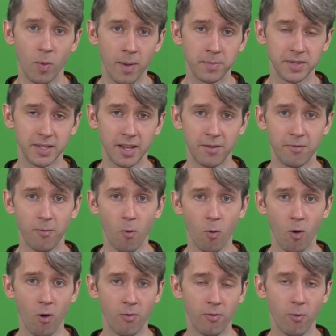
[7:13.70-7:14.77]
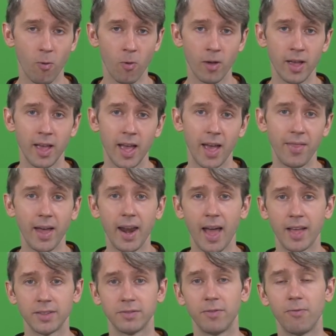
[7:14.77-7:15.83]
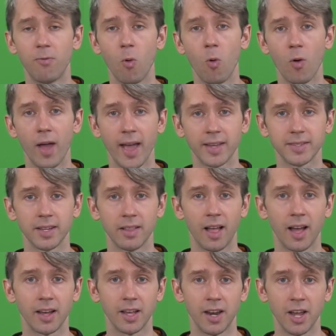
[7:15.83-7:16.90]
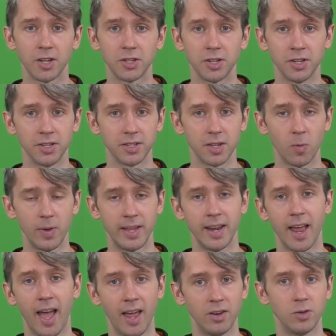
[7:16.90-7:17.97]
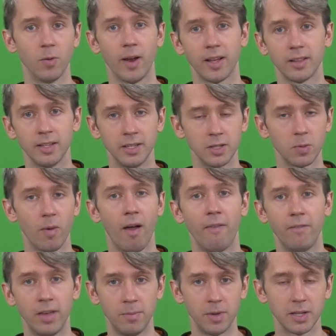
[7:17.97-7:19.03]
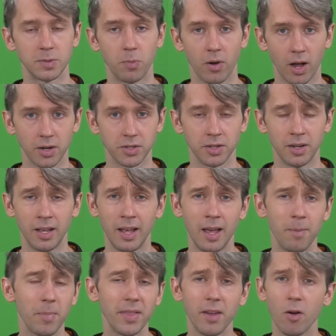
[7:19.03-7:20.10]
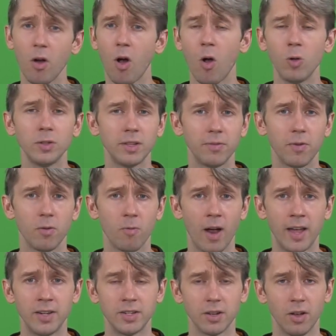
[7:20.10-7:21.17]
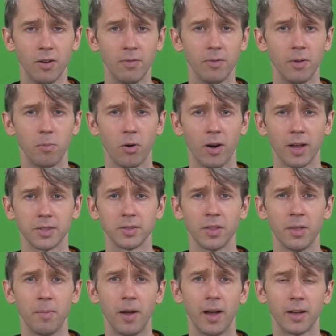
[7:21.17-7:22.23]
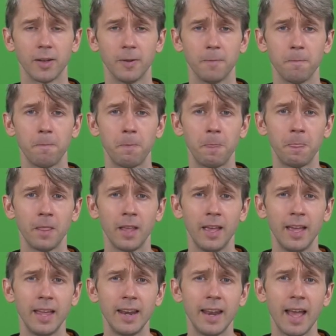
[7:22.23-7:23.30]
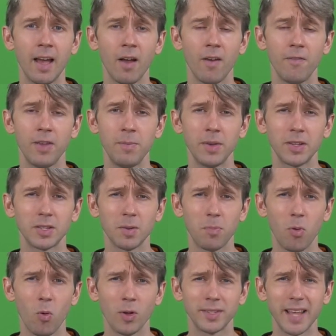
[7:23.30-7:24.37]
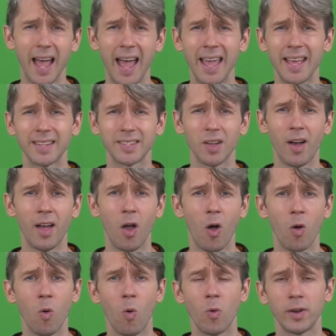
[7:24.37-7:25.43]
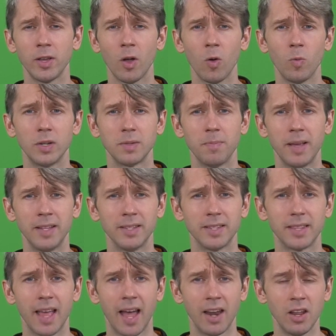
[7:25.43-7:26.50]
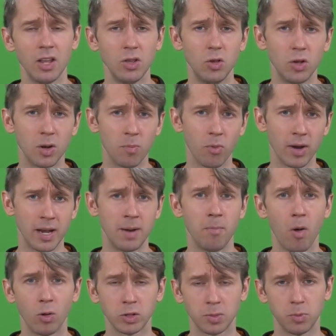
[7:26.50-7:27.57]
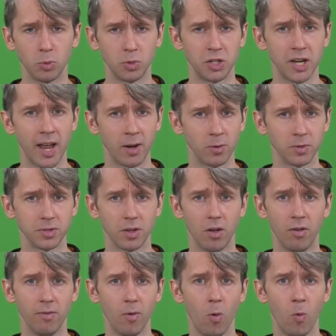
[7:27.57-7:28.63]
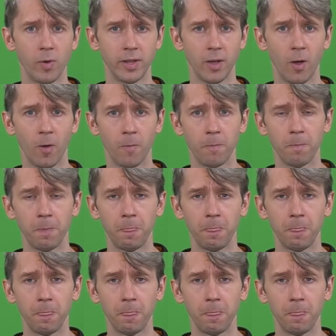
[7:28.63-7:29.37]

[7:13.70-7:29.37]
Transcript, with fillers: UMC 404, and that has four XLR connections that we can add directly into our vMix production. But there are a whole different range of products on the market. Now, vMix supports ASIO audio, which means that you can bring in multiple channels of audio.